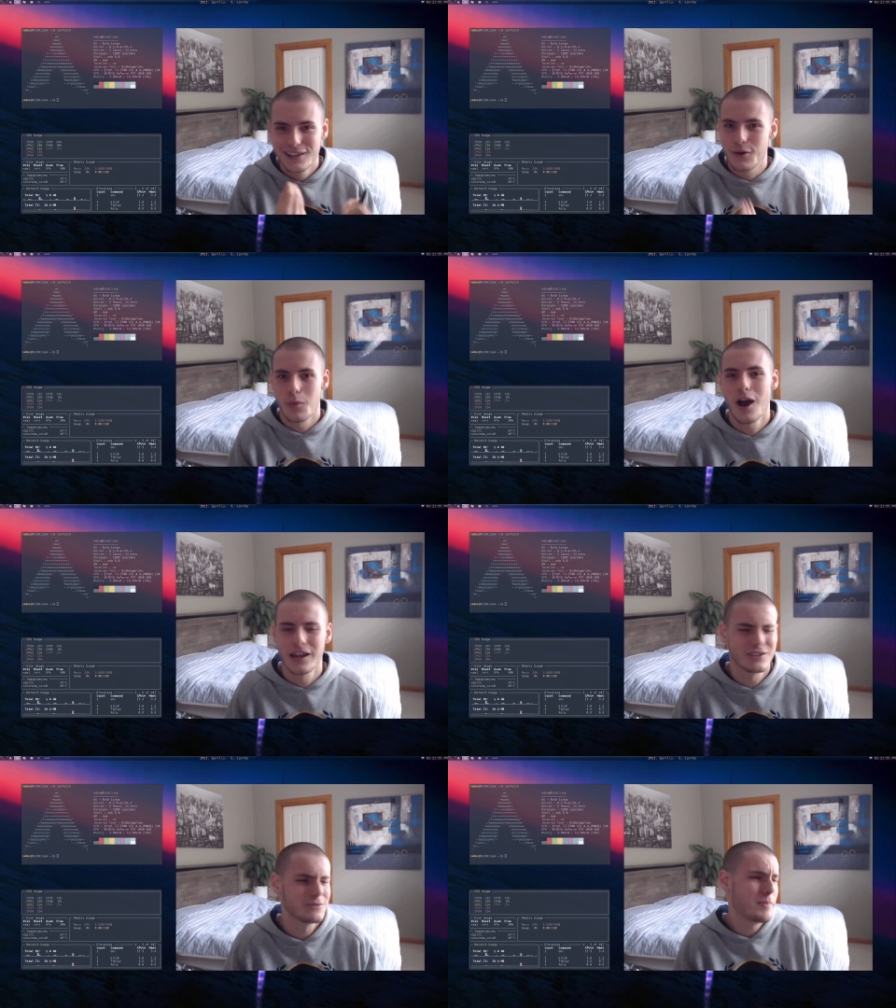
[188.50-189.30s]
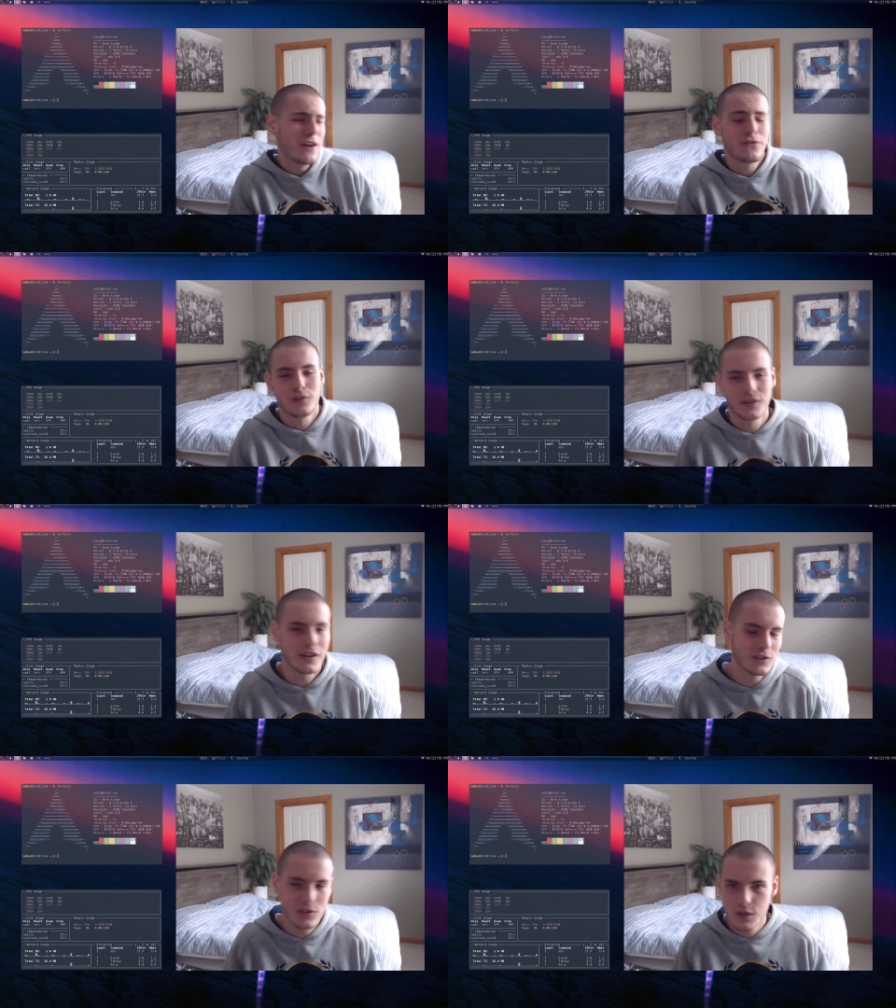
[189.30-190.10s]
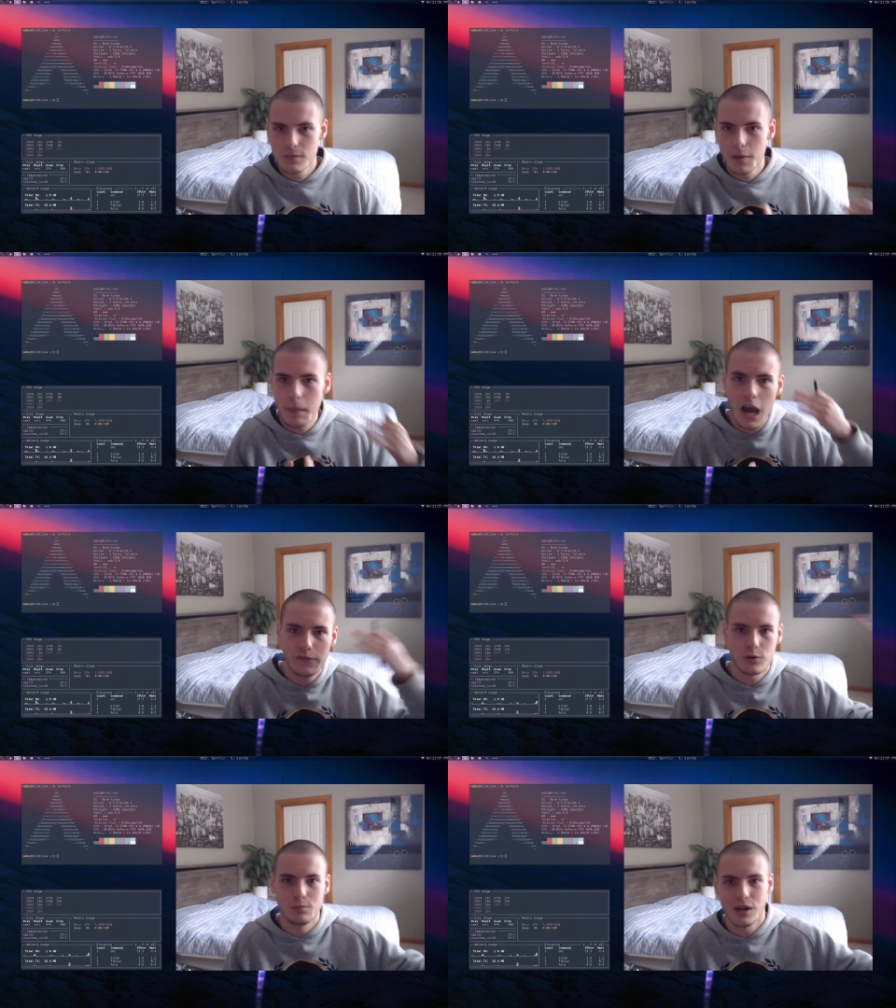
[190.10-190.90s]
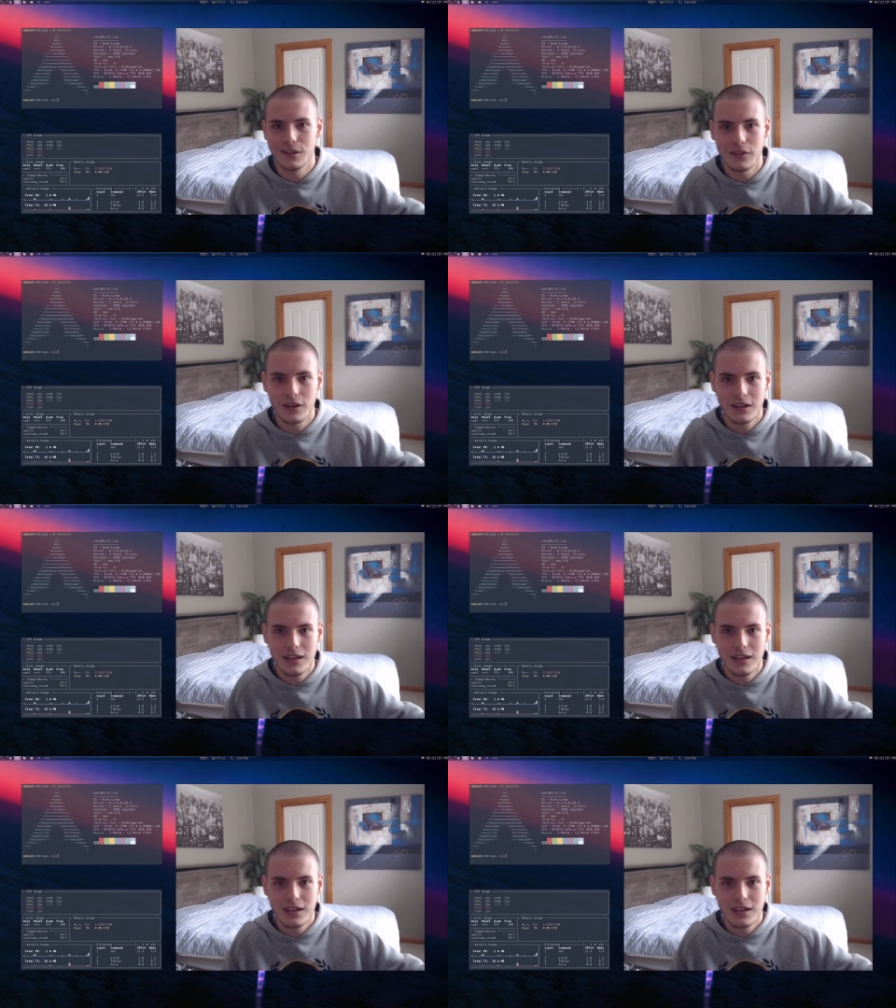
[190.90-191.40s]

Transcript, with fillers: Like, why? Just Python. Like, you're just going to be a Python brainlet.